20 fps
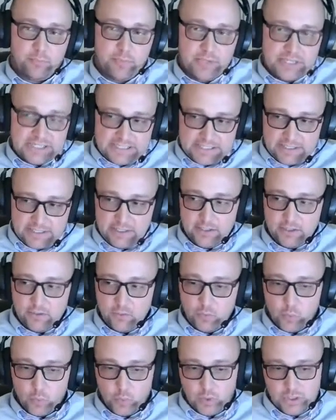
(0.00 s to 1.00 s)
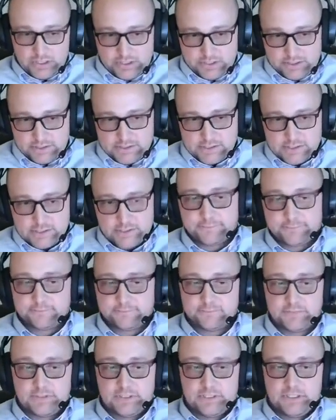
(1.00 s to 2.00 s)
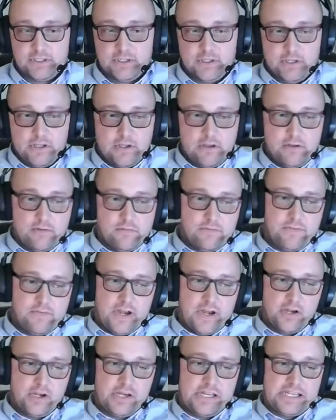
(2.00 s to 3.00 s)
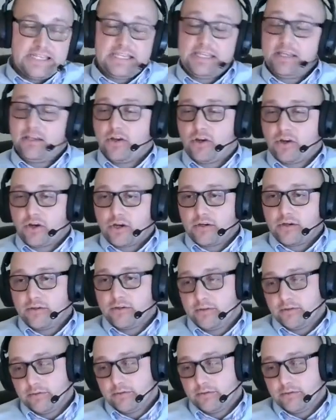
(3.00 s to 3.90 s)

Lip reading: but he was very eager